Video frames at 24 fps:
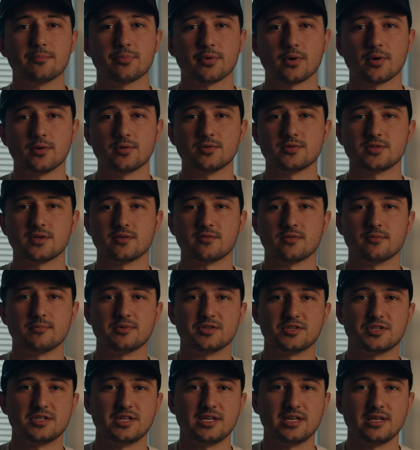pros of the
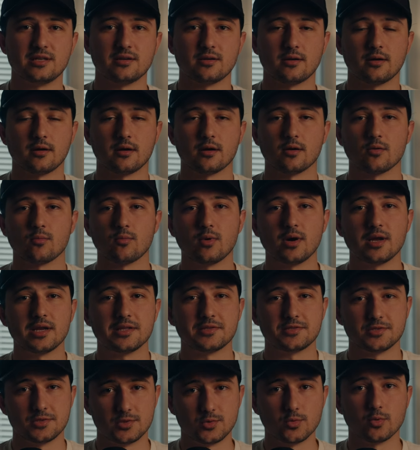machine are, one,
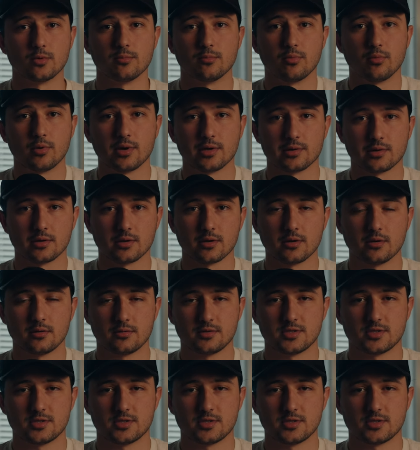it's a dual boiler,